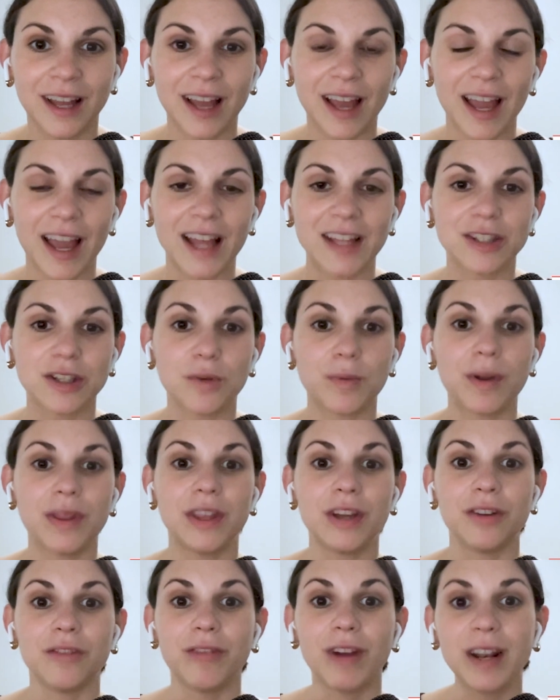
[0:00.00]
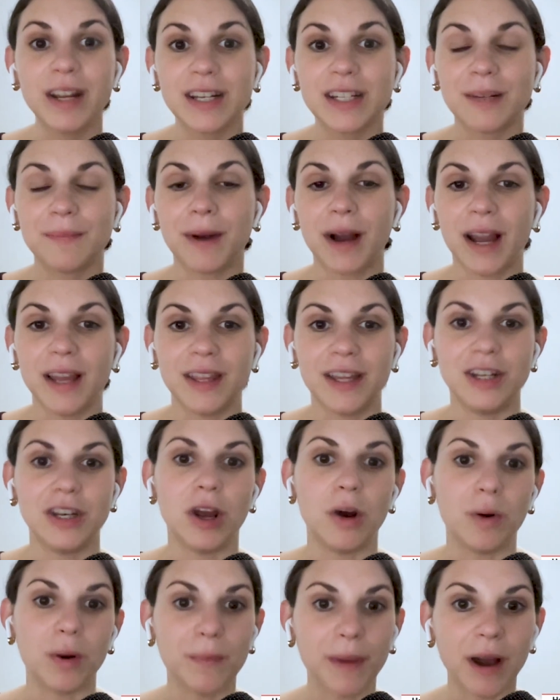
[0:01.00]
and so when they're ready to buy, they
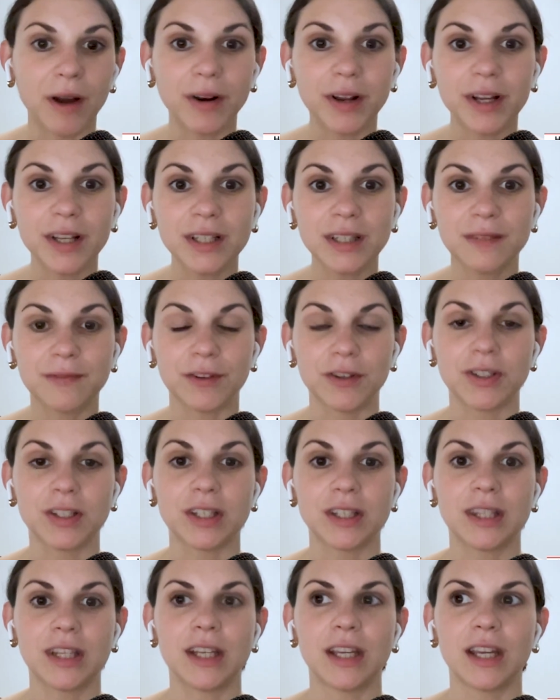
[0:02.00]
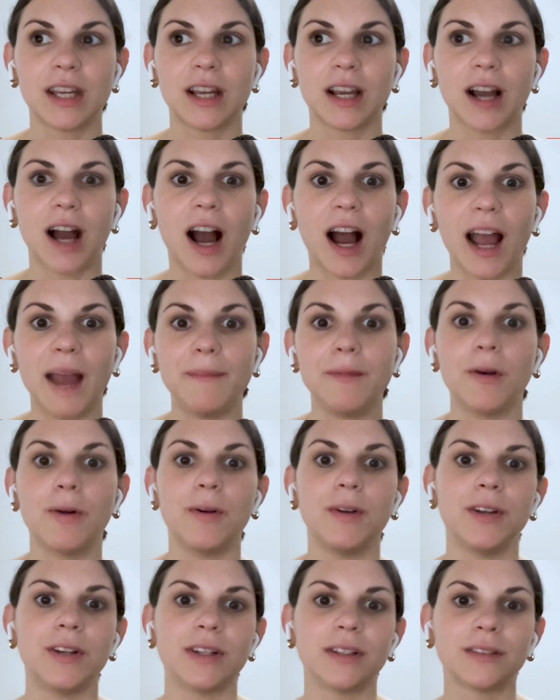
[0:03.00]
know about us versus thinking, I'm
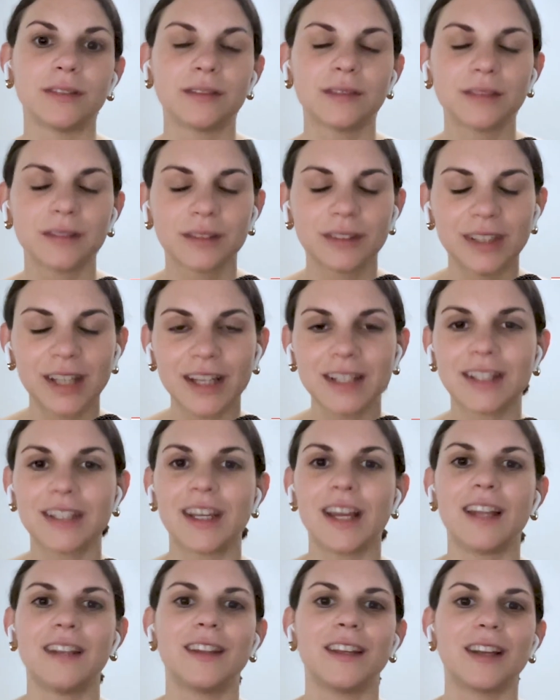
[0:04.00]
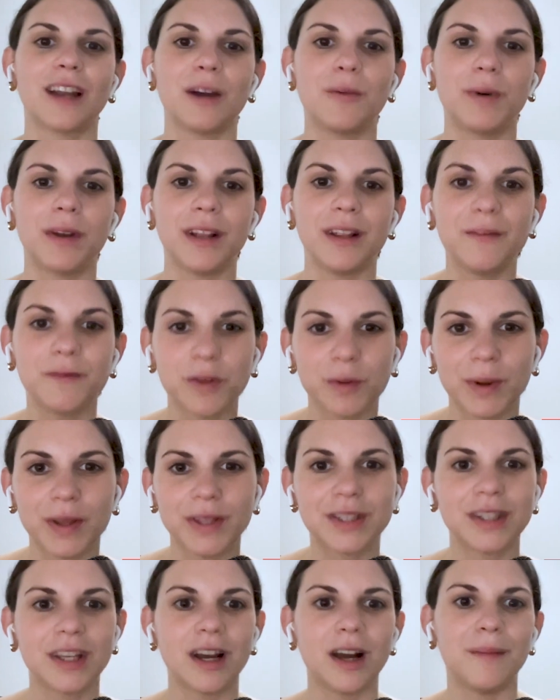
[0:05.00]
going to yes, again, like, I wanna
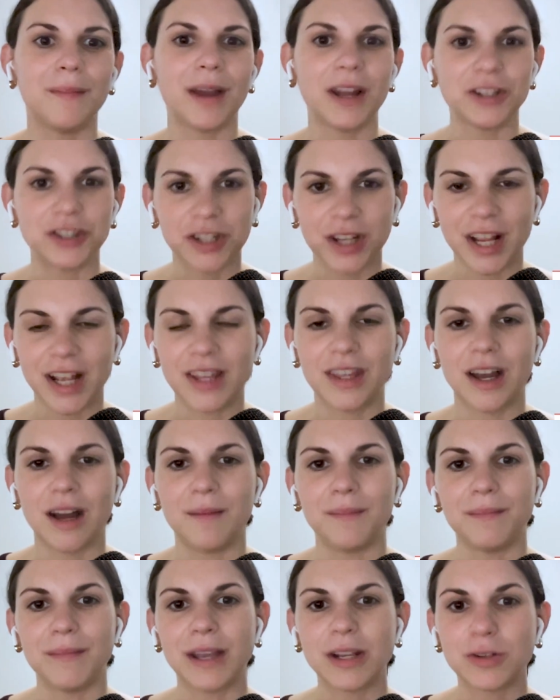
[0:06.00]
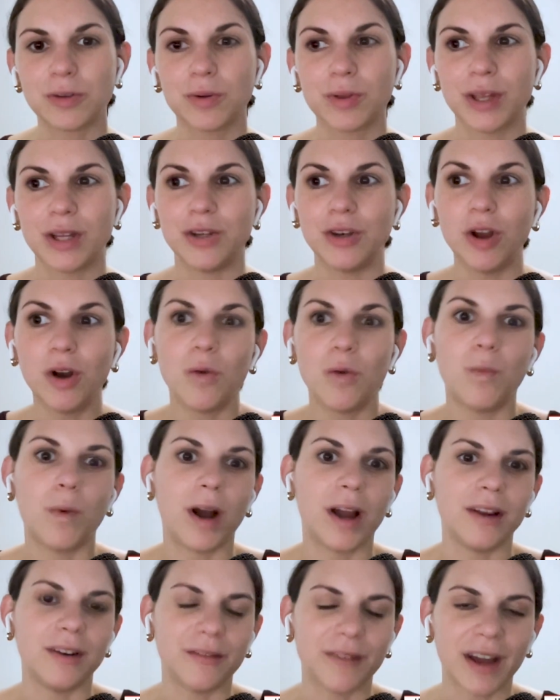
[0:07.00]
influence them, educate them, make sure they know
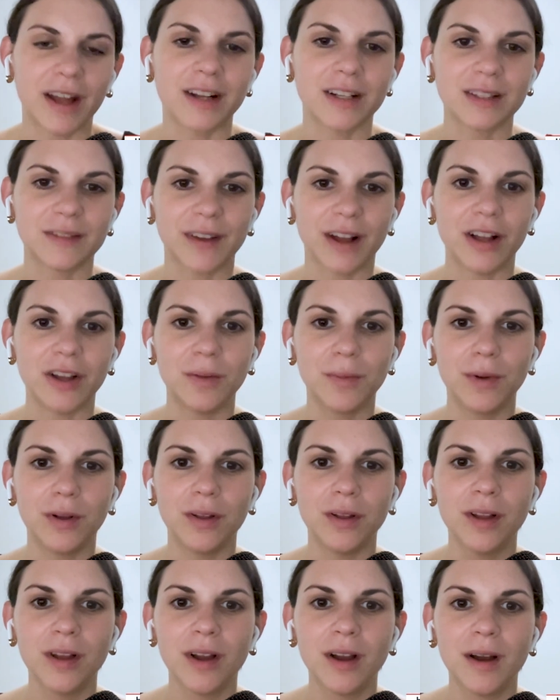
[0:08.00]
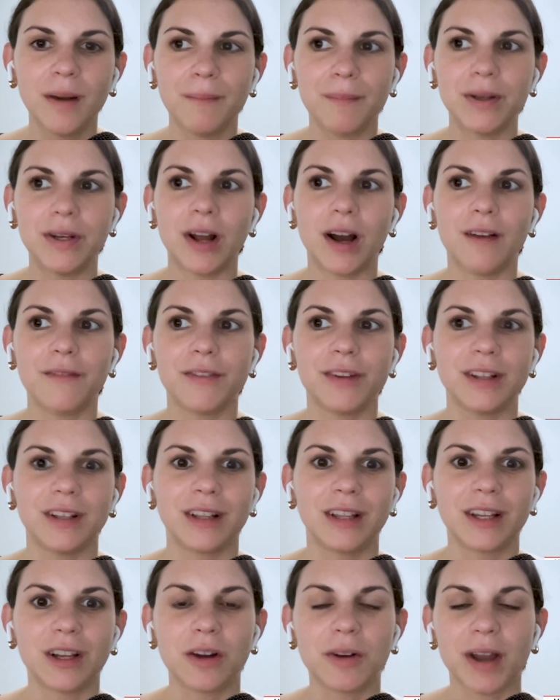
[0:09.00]
why Novatic's valuable, but not feeling
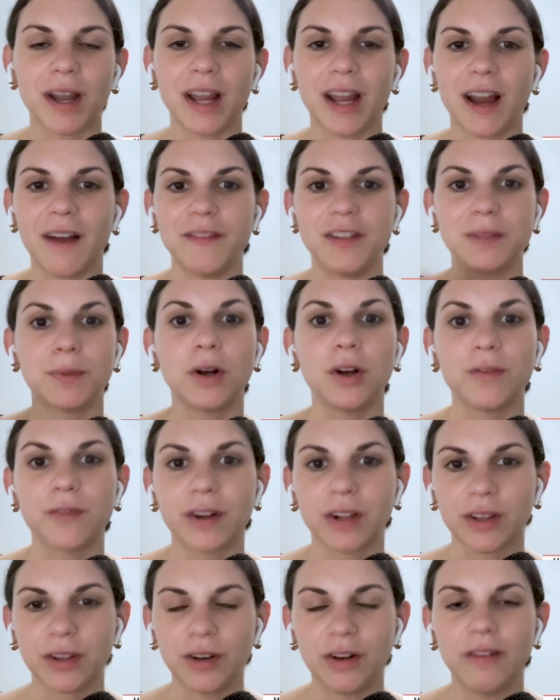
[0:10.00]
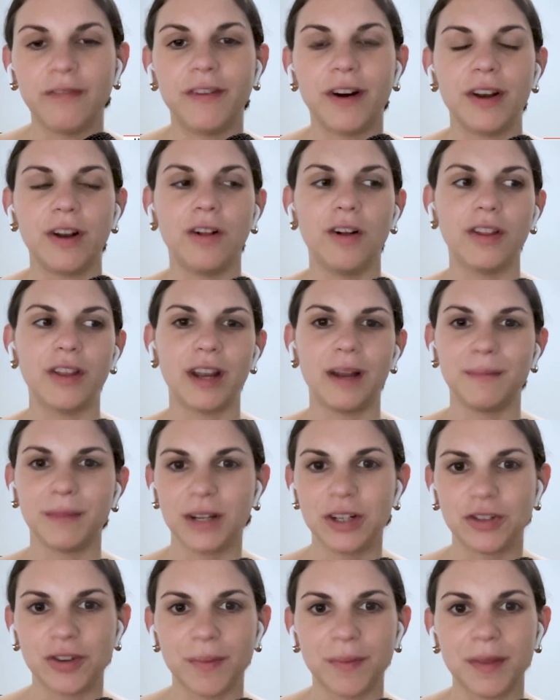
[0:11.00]
like, "Okay, I have this perfect little funnel that I'm gonna
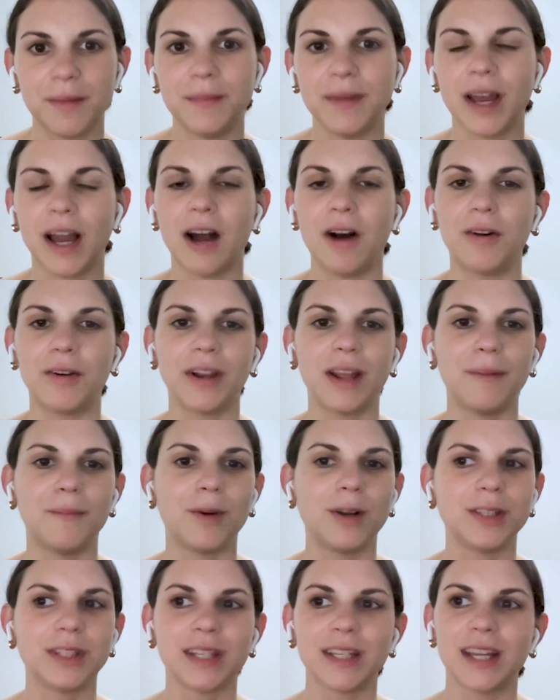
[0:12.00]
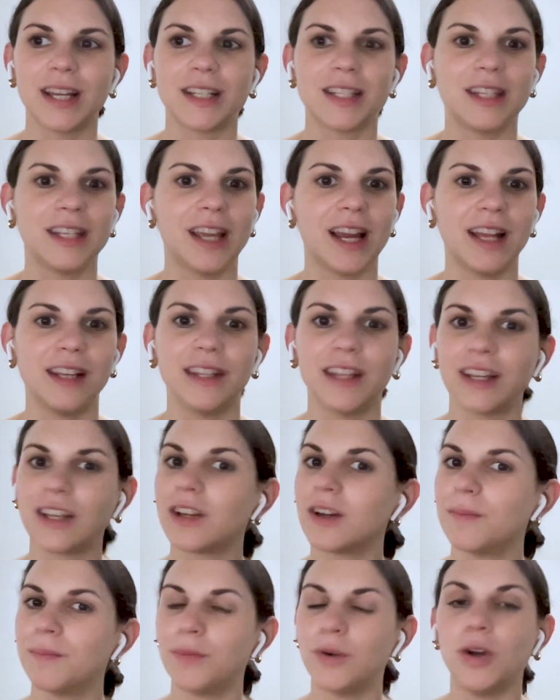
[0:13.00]
drip them down," and once they get to the end, like,
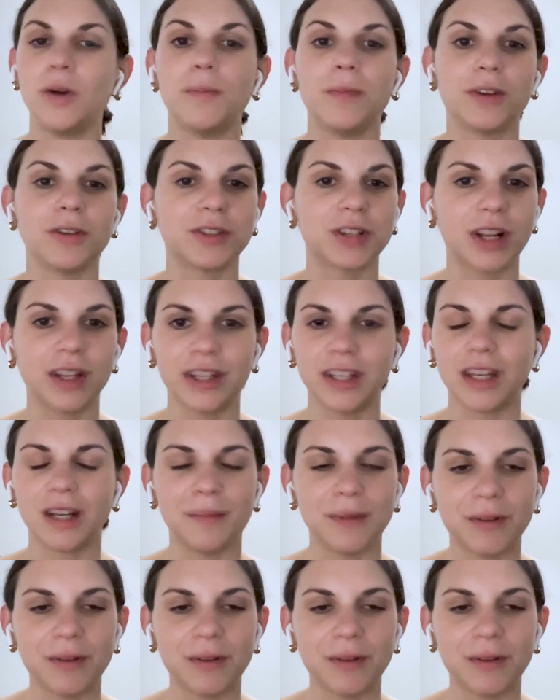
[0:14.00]
boom, they're suddenly gonna be